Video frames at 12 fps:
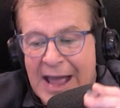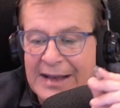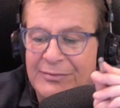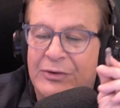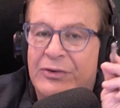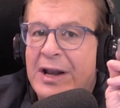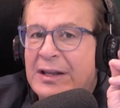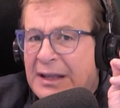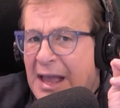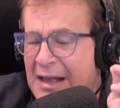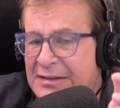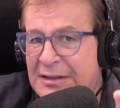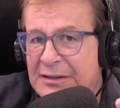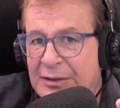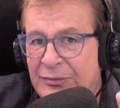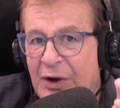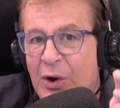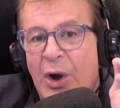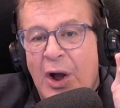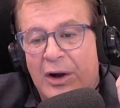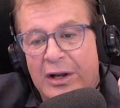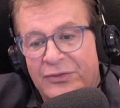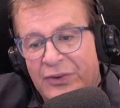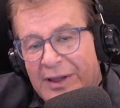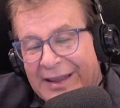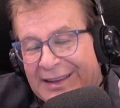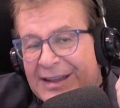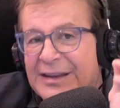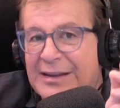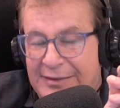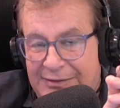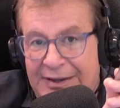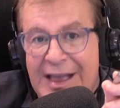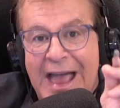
and have already casted their vote are going to feel like idiots.